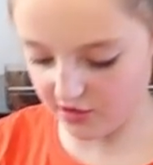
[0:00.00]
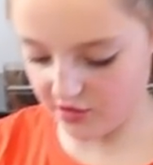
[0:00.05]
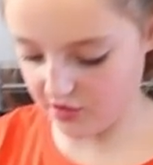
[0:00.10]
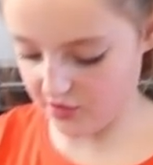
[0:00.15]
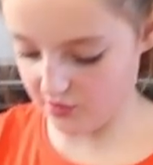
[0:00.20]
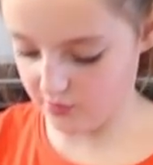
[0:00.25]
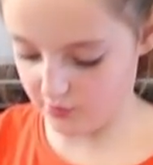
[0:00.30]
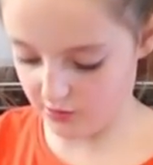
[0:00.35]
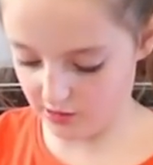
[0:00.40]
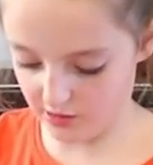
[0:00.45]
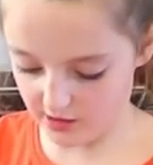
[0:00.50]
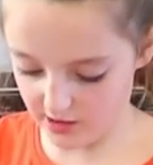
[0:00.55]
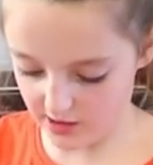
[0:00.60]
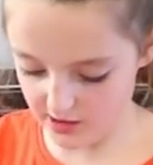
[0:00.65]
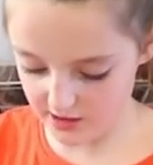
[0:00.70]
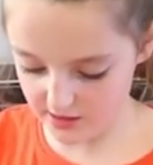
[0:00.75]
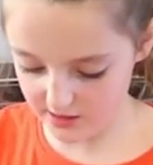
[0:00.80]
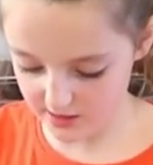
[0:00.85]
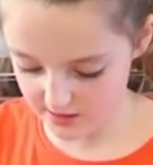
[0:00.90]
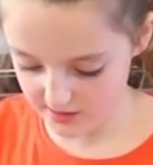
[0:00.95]
don't know
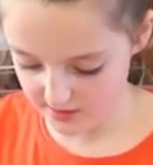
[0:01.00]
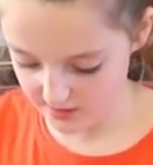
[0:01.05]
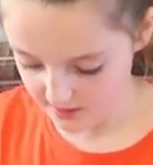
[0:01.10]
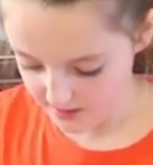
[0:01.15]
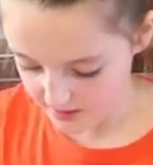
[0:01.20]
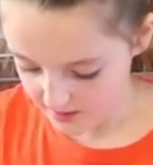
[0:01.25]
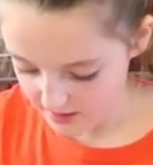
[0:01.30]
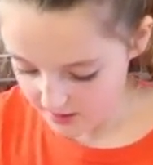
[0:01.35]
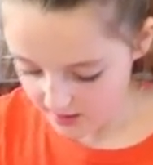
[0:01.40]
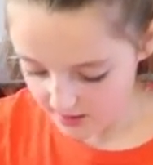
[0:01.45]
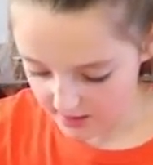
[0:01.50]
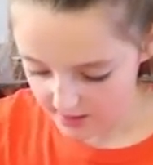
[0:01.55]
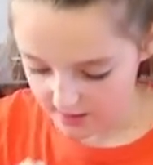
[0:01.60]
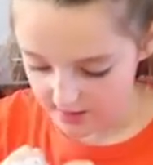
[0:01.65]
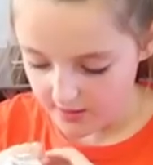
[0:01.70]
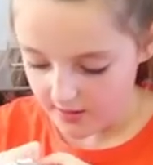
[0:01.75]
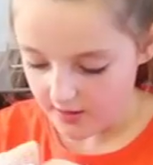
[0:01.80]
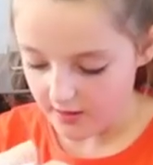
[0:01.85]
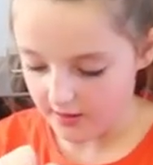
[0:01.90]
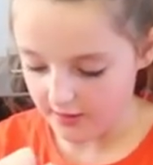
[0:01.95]
why.
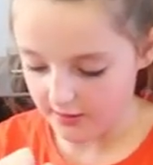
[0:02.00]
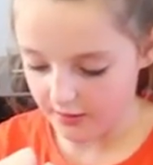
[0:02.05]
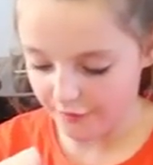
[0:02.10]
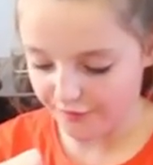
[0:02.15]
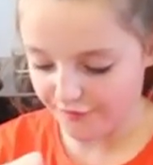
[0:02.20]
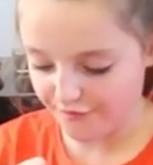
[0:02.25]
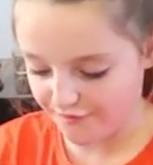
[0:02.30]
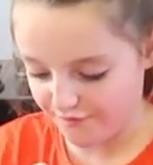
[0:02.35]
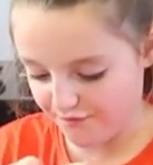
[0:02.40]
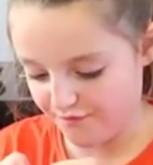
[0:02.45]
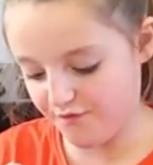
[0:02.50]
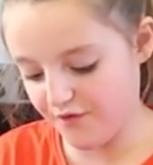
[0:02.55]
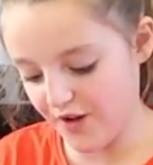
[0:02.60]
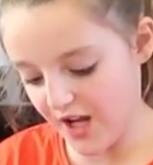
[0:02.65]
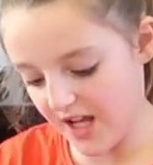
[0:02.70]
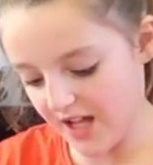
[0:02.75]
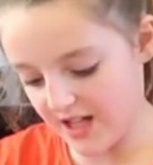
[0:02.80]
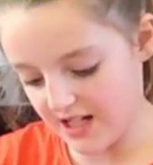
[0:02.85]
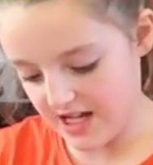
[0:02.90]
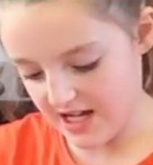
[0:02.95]
I just
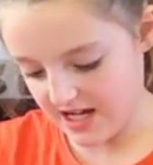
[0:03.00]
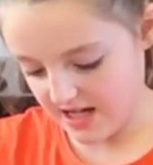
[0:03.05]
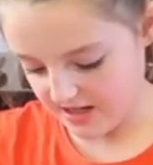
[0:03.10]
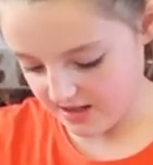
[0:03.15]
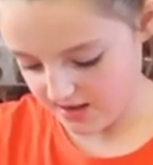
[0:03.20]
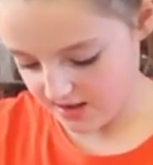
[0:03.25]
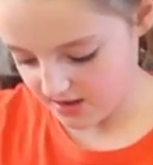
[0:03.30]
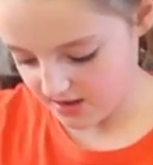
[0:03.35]
feel it.